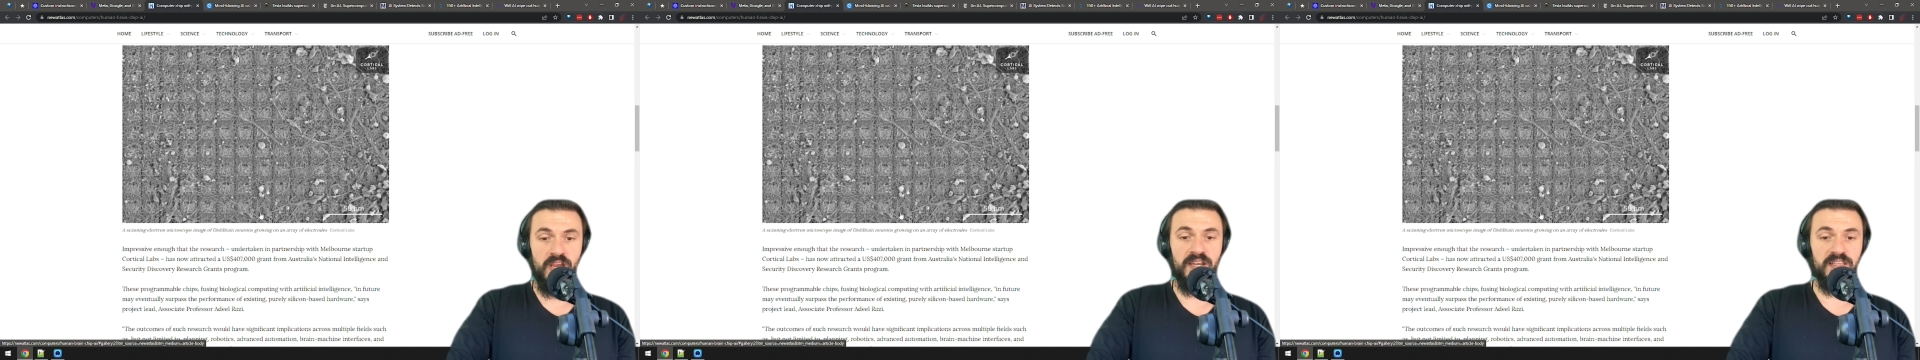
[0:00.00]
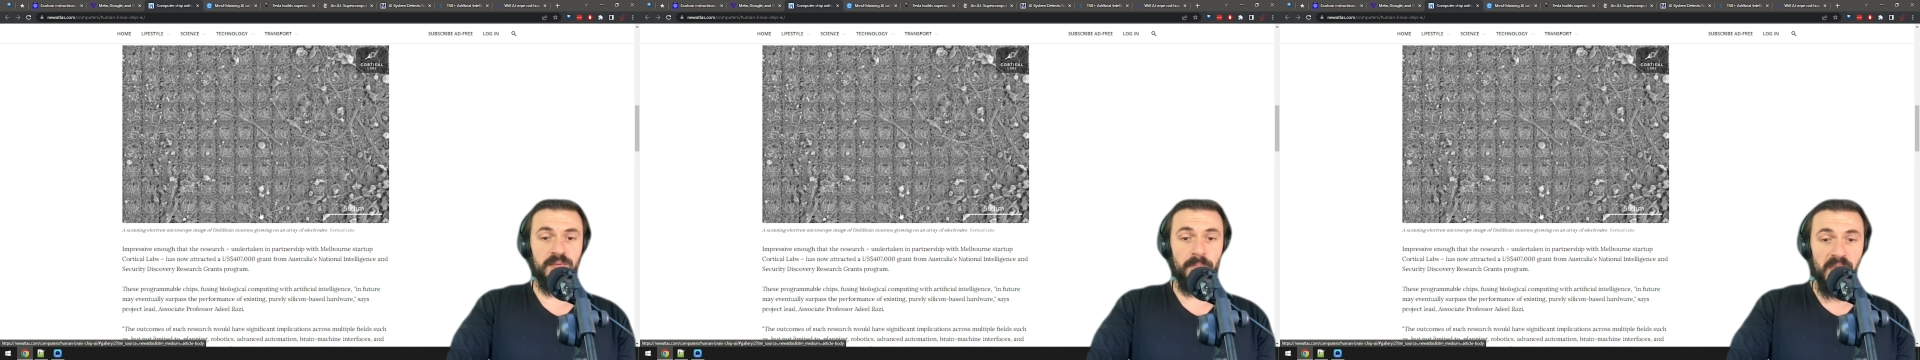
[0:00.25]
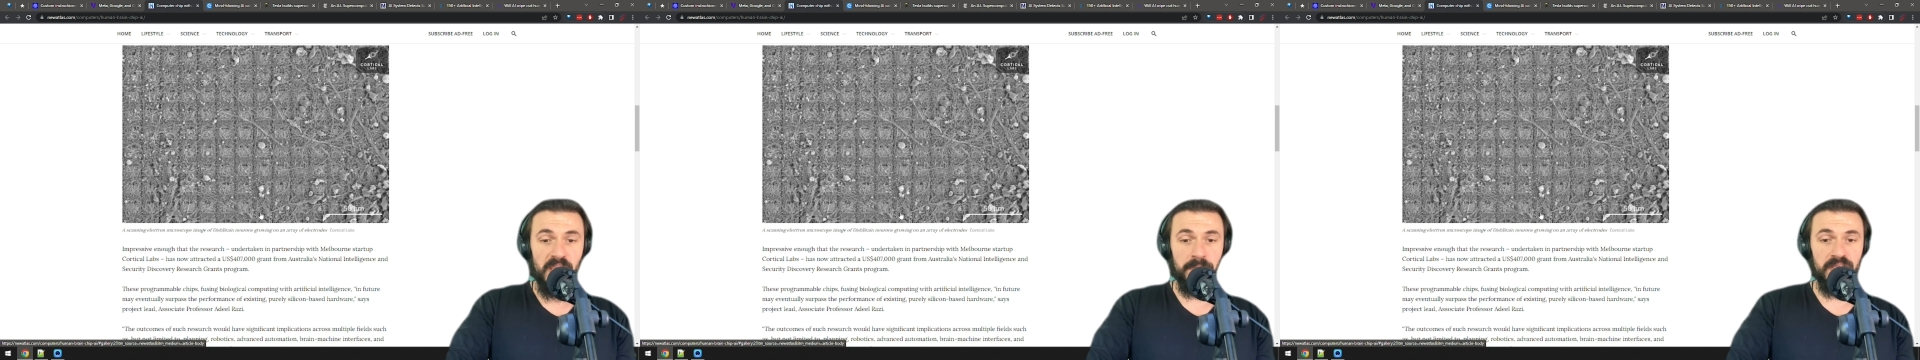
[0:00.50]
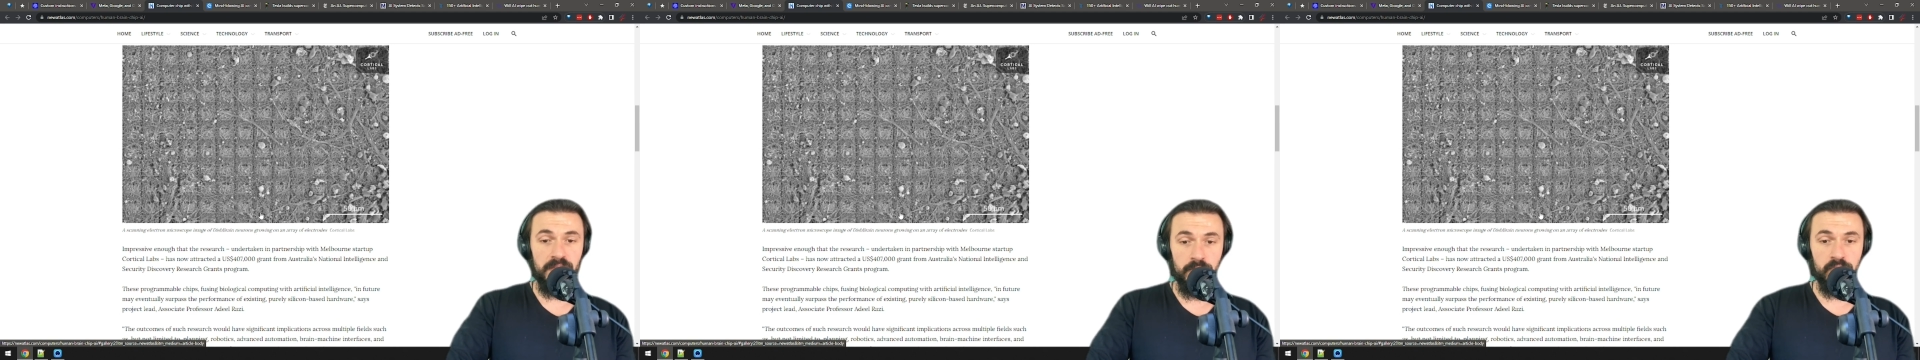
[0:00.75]
and it may be
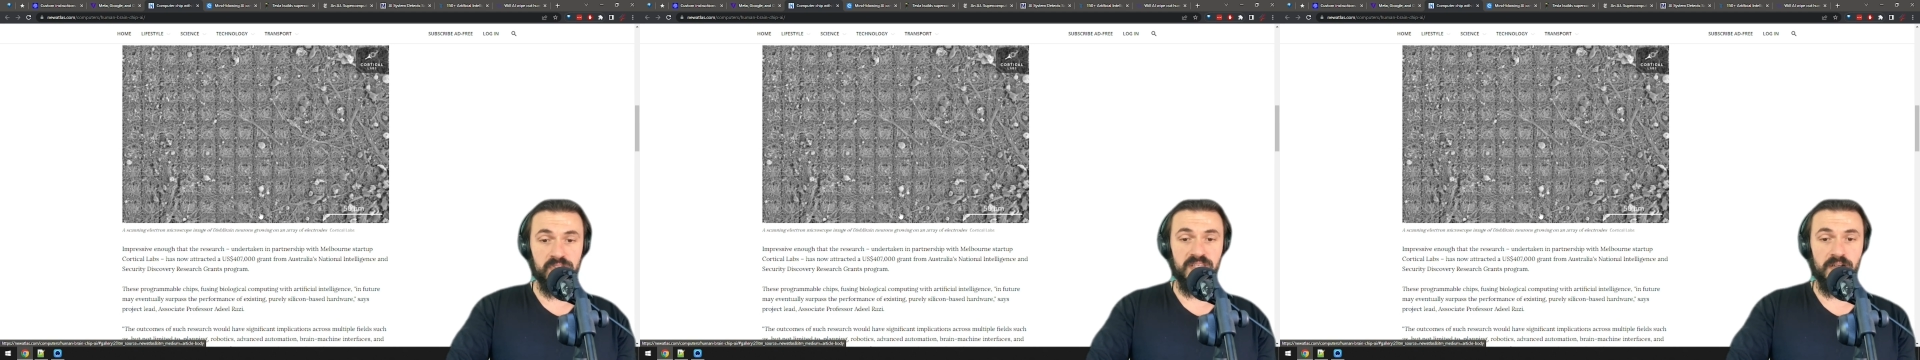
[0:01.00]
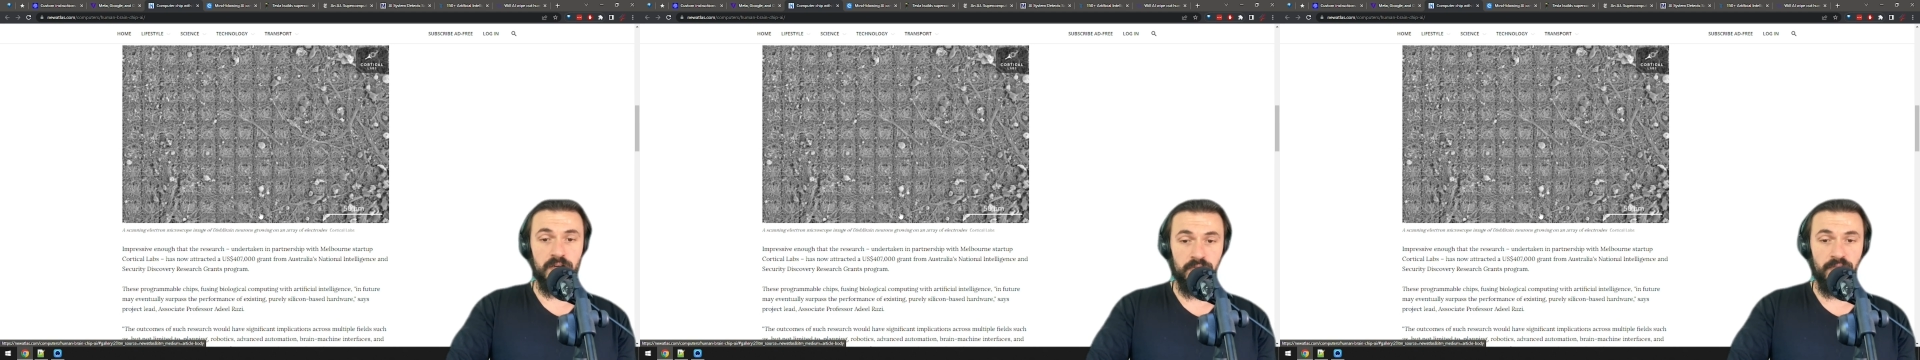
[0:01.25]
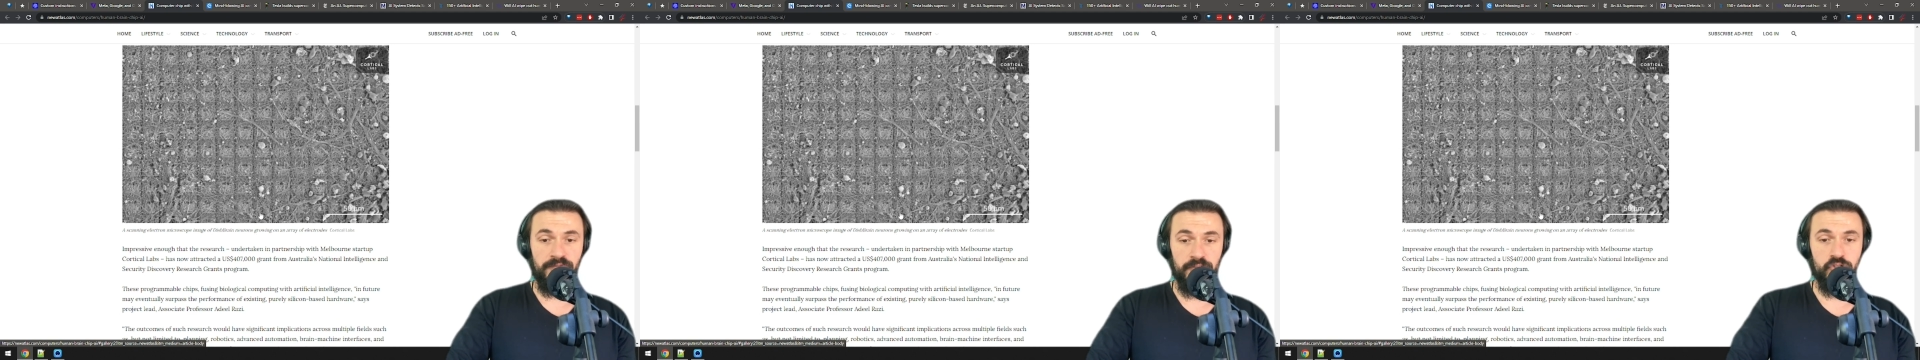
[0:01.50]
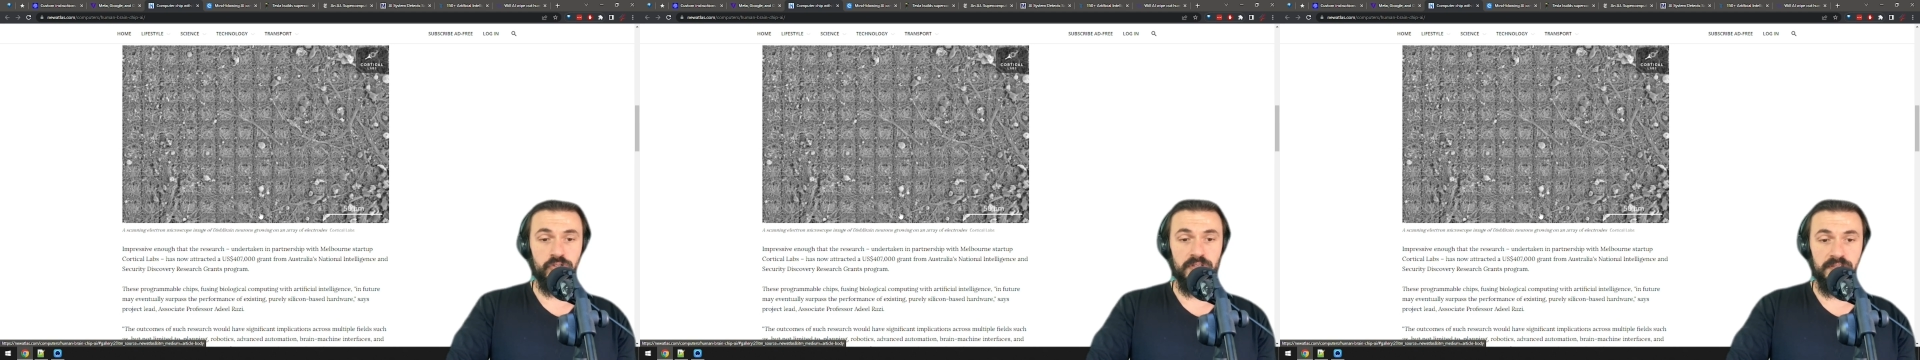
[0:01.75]
used in
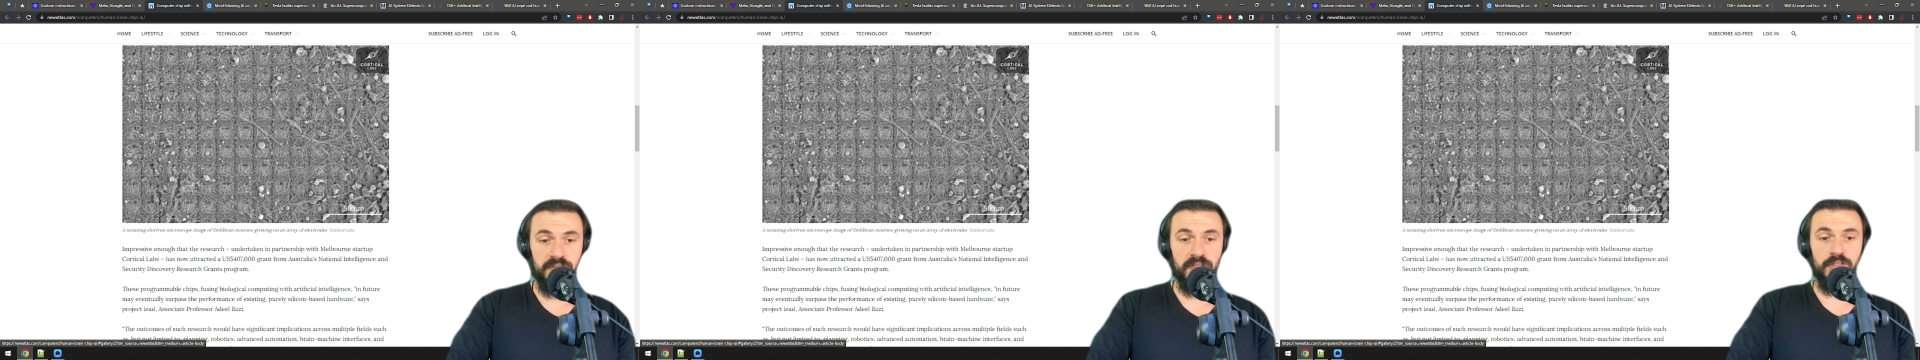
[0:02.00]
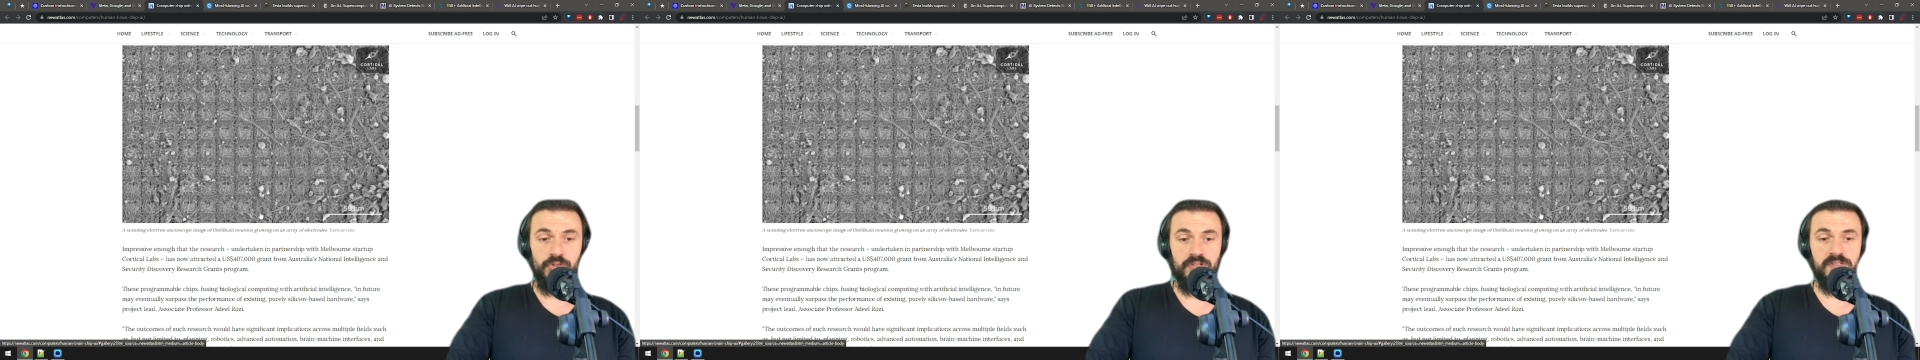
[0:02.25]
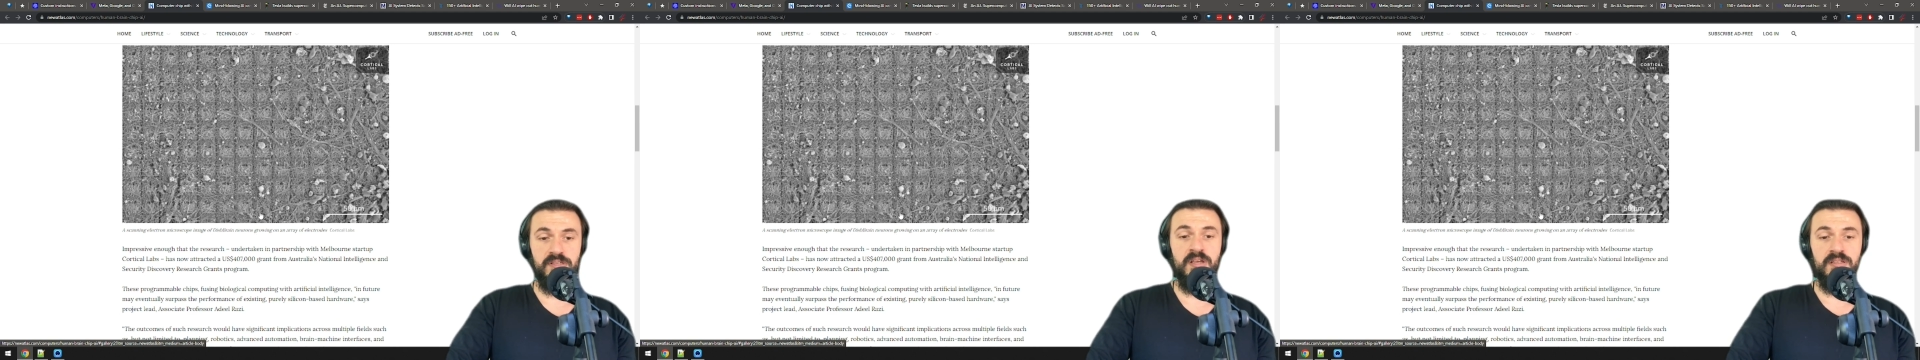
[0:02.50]
artificial intelligence.